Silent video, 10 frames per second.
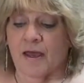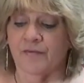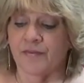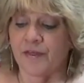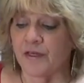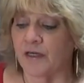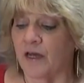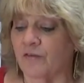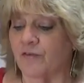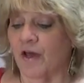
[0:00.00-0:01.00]
and
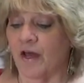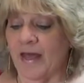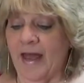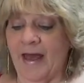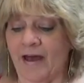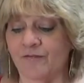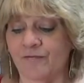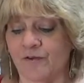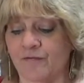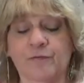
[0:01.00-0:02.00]
then I've got
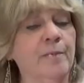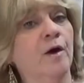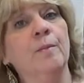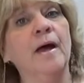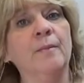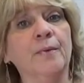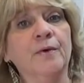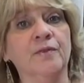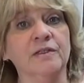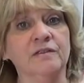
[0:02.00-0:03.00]
half of bell
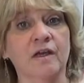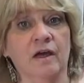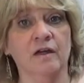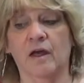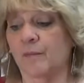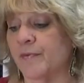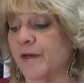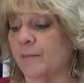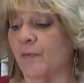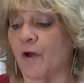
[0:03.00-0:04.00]
pepper that's cut up
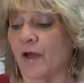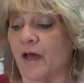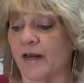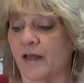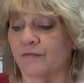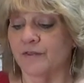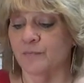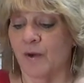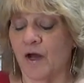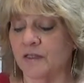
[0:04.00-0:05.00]
that I brought got out of
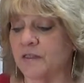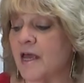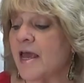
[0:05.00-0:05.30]
this box